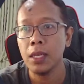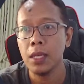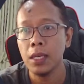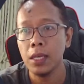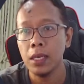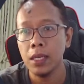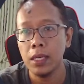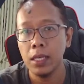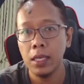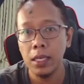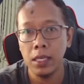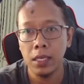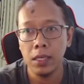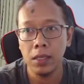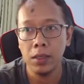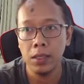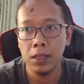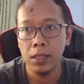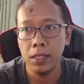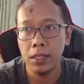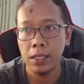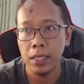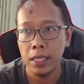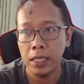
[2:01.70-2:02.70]
Here on
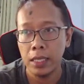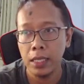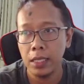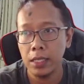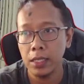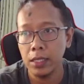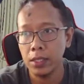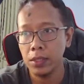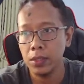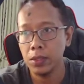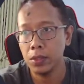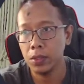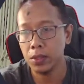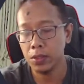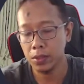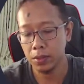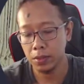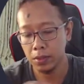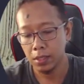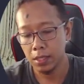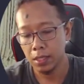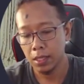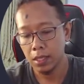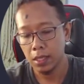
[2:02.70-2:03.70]
the settings, you
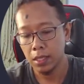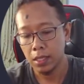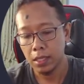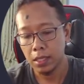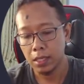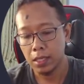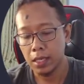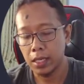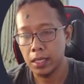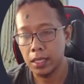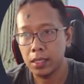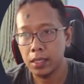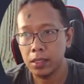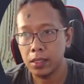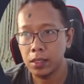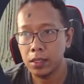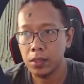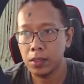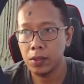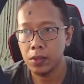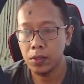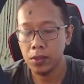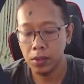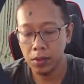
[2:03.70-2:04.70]
can
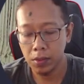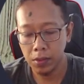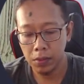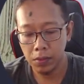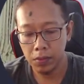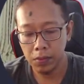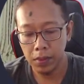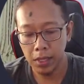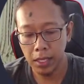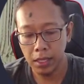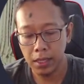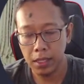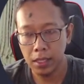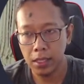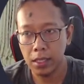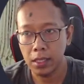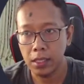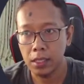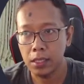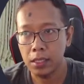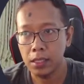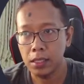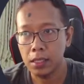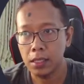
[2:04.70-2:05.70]
go to Flutter
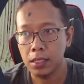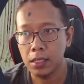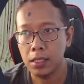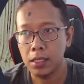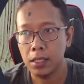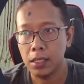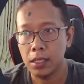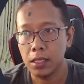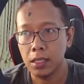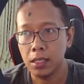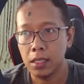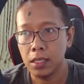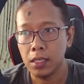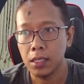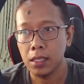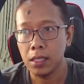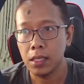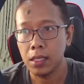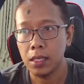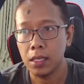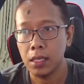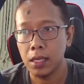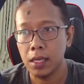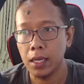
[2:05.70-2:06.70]

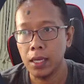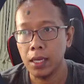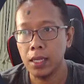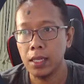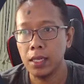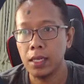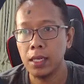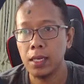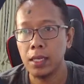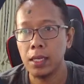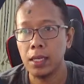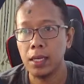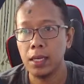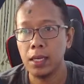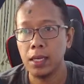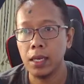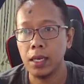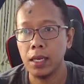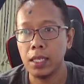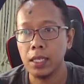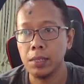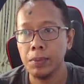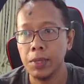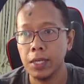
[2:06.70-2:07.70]
and
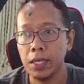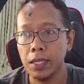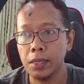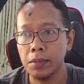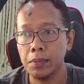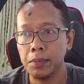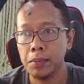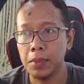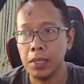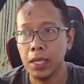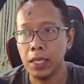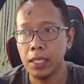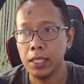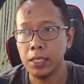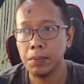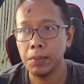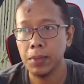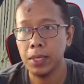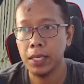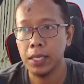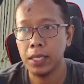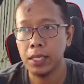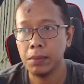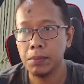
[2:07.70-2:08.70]

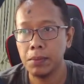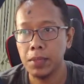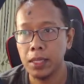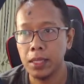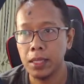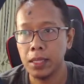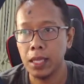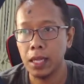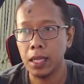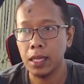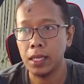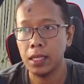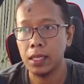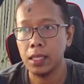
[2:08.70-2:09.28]
experimental.